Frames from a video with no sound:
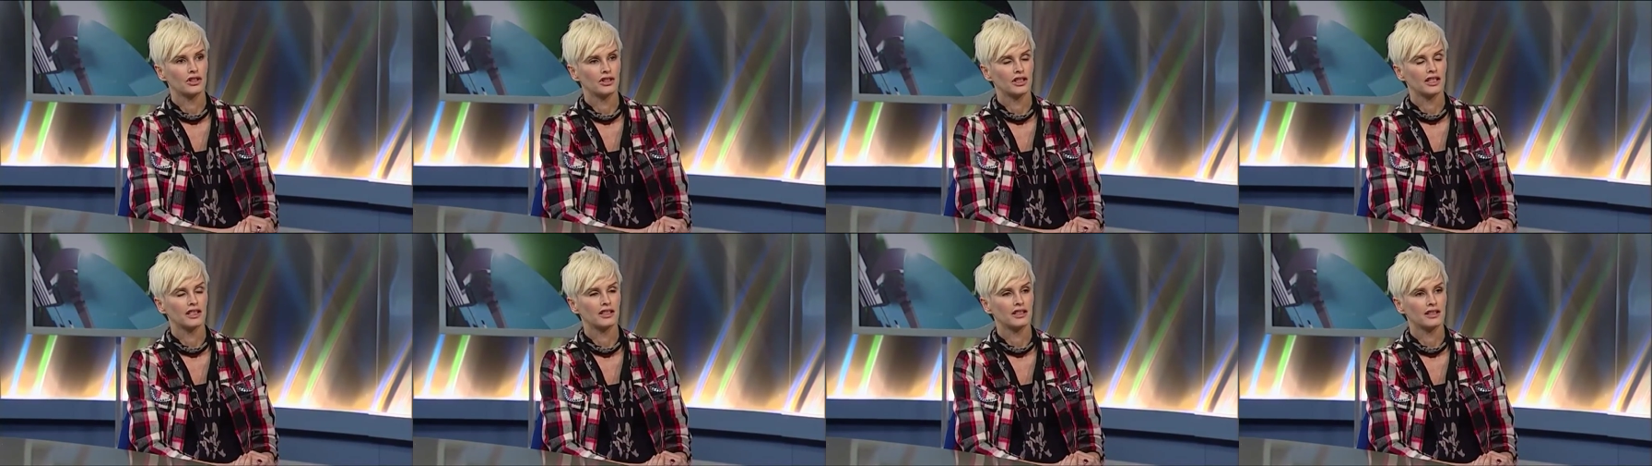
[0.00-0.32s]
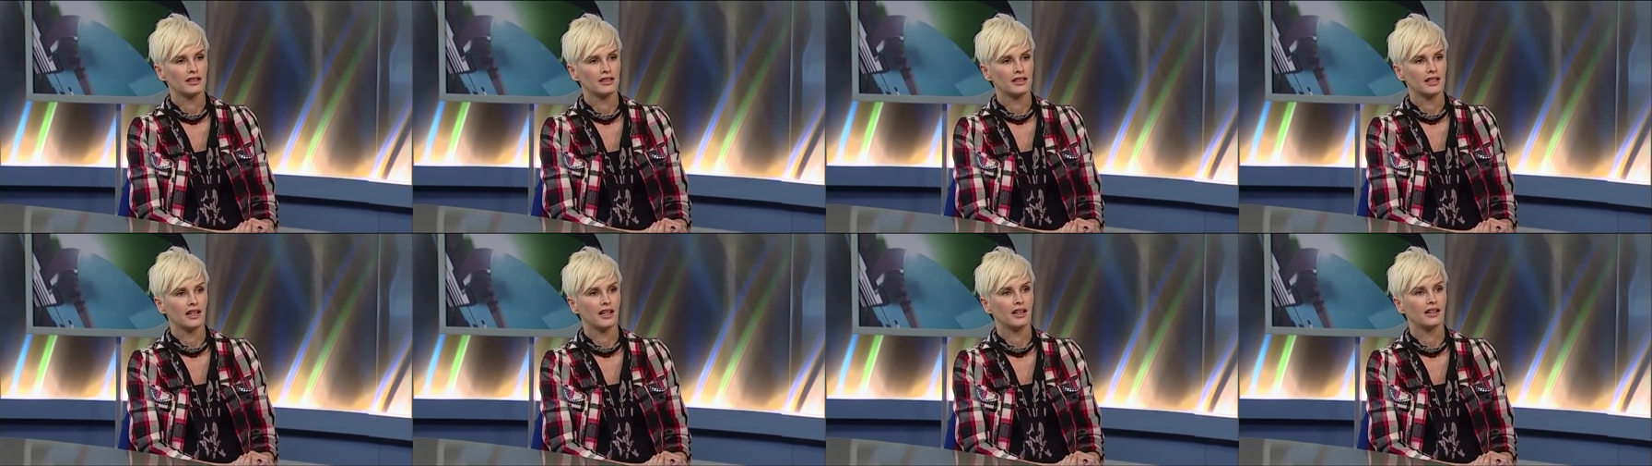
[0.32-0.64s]
you need
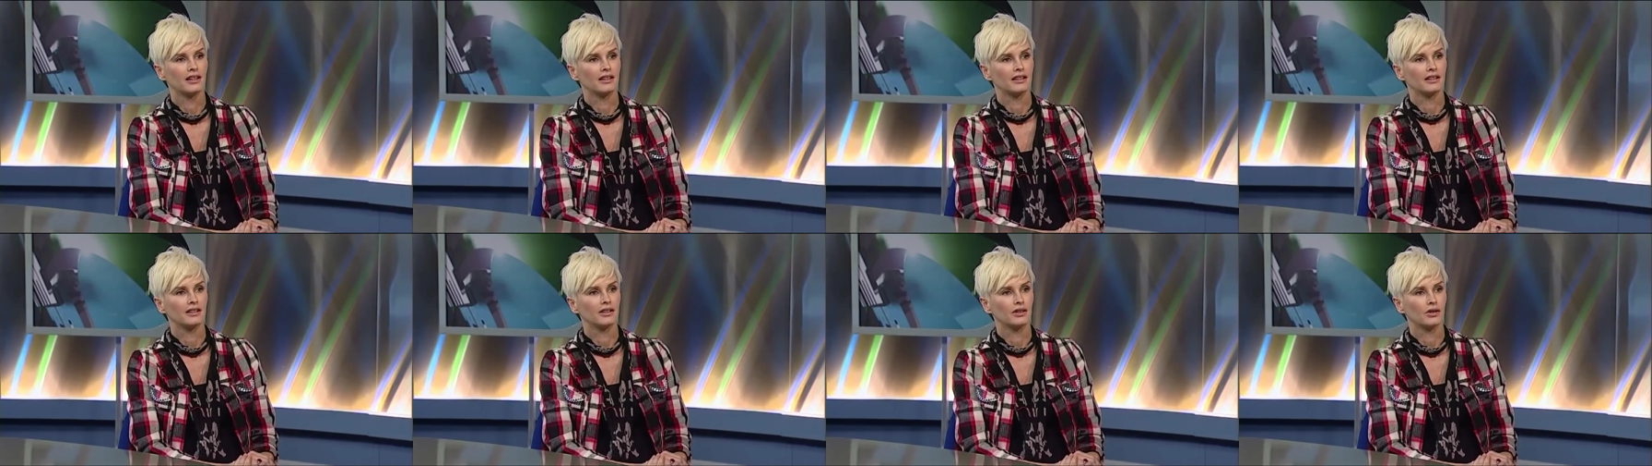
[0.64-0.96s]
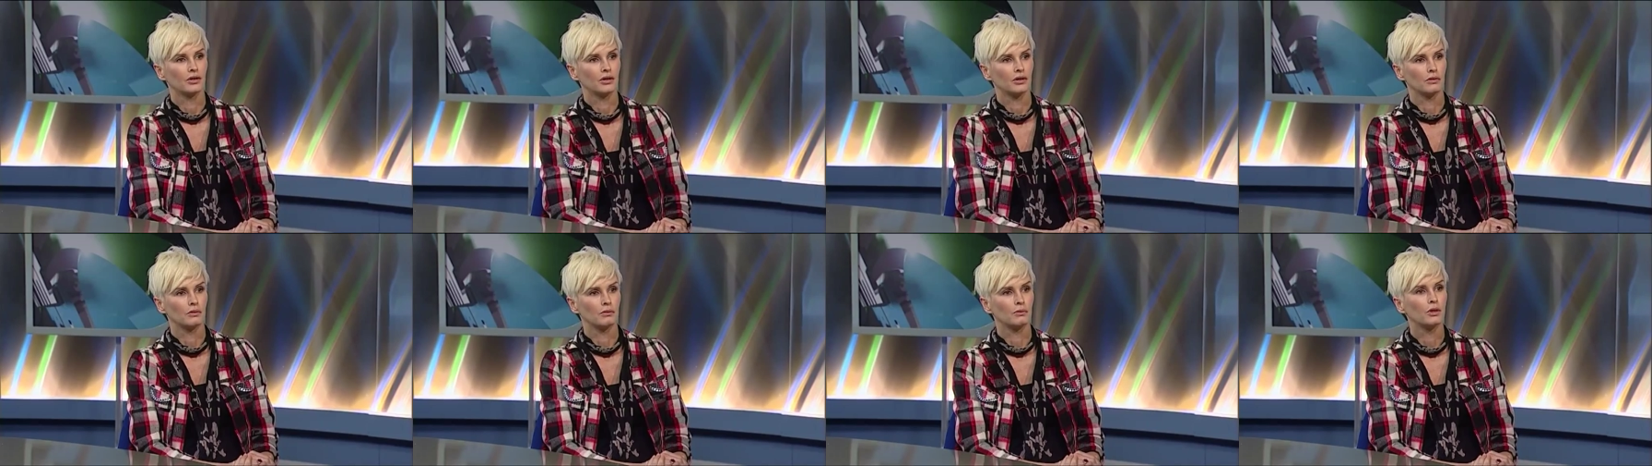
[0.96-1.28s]
to start
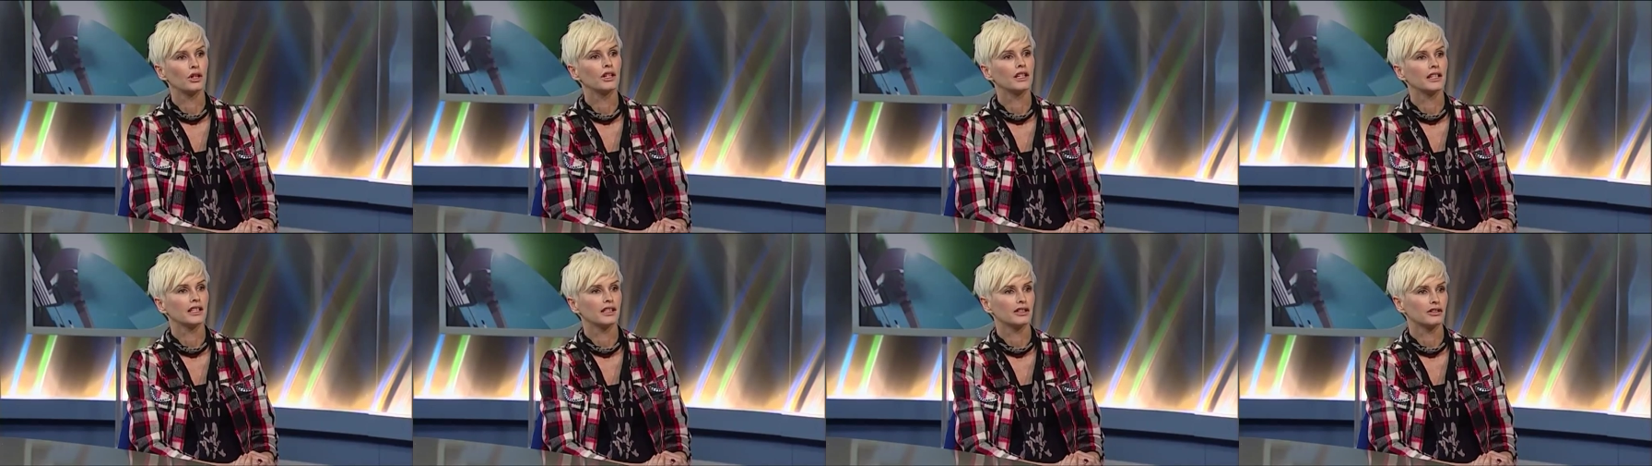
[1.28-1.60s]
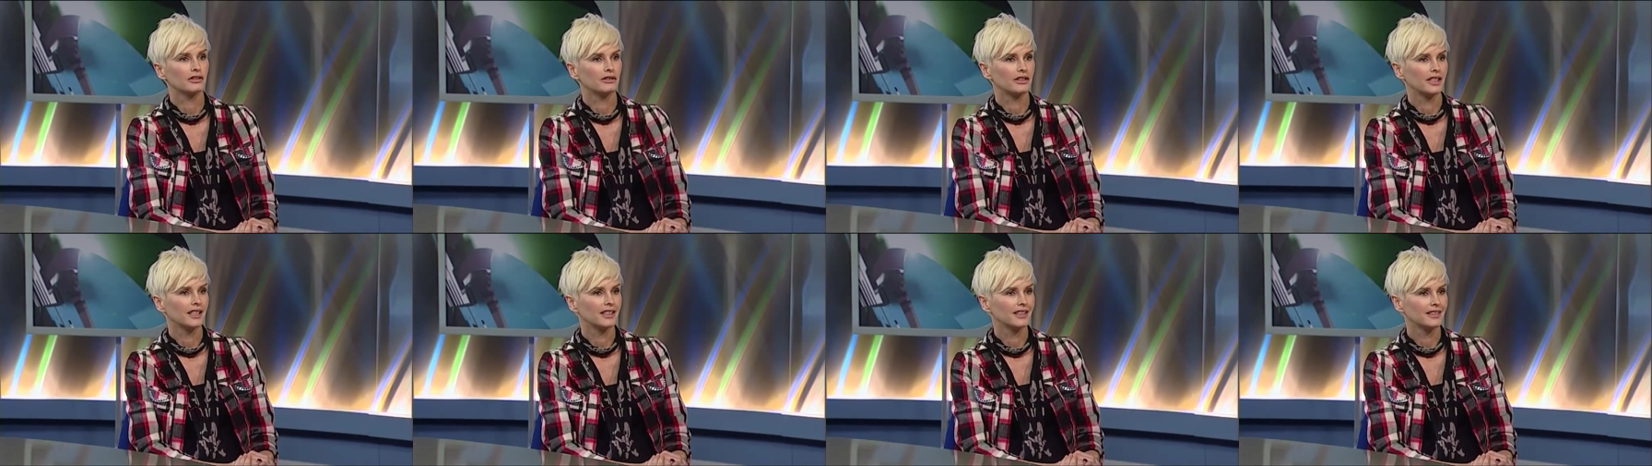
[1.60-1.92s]
your modelling
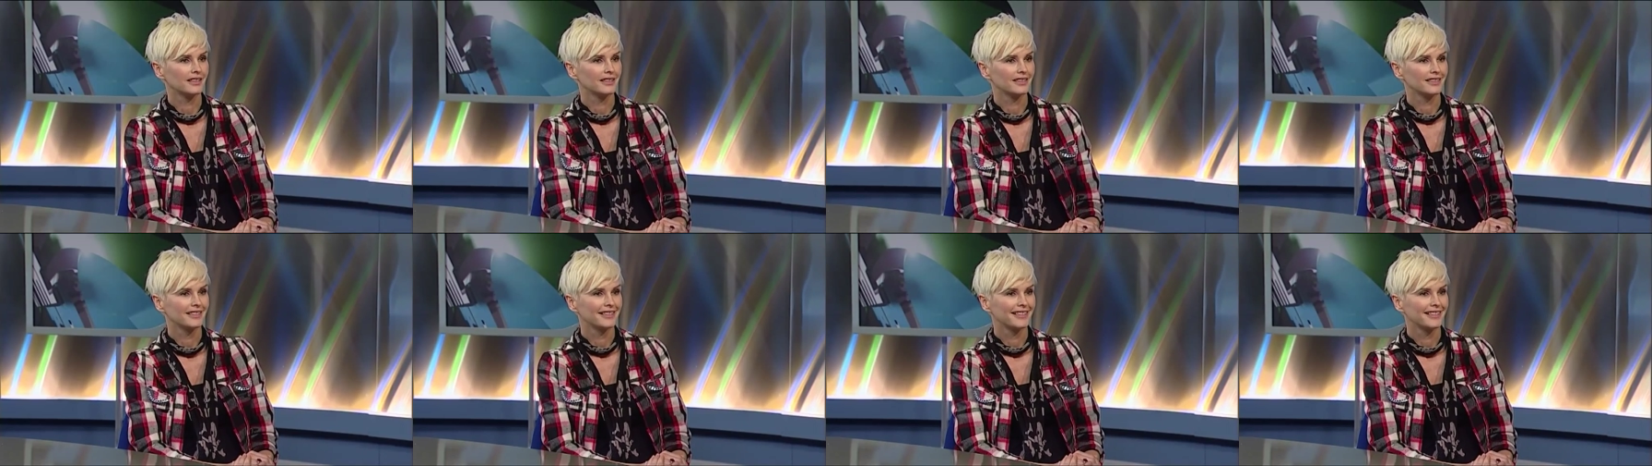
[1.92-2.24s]
career.